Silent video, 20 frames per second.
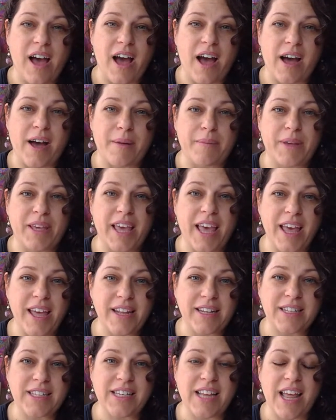um,
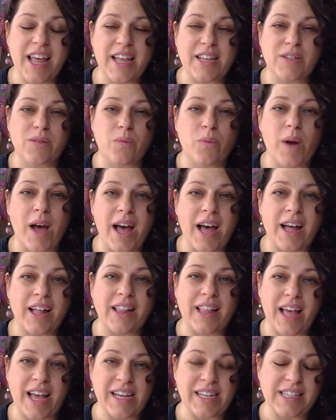kit, as
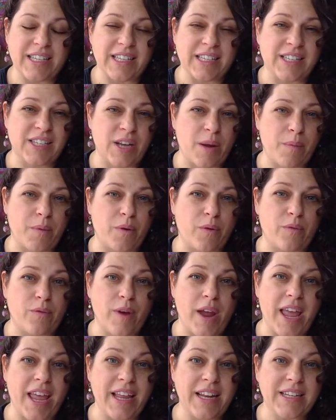well as the summer
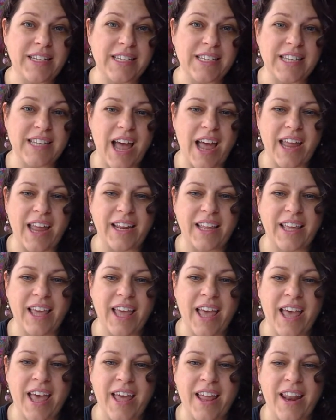rain design
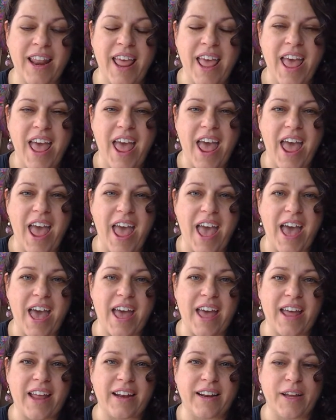kit,
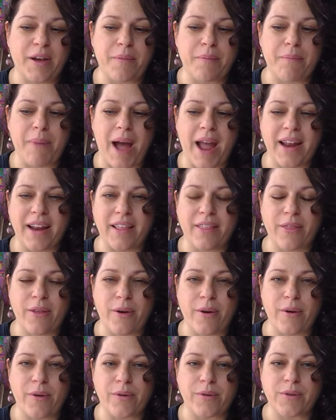and combining
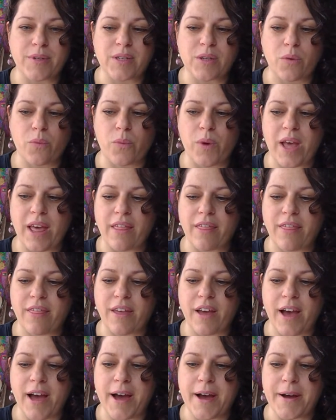those with
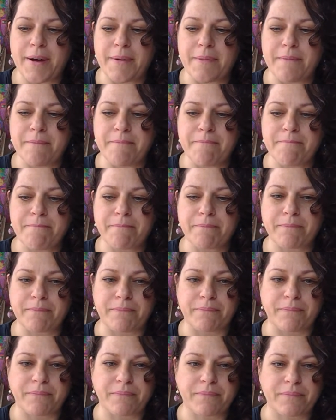um,
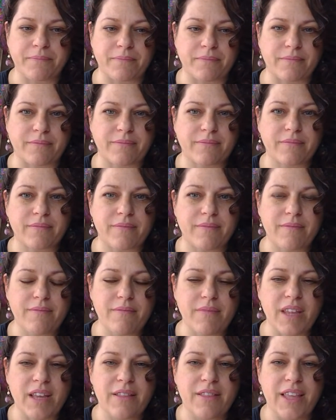
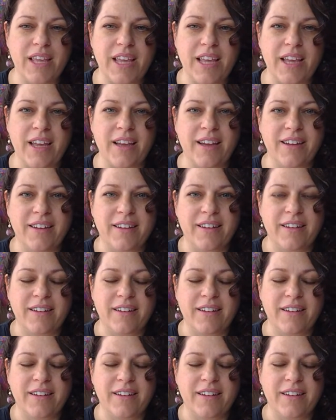the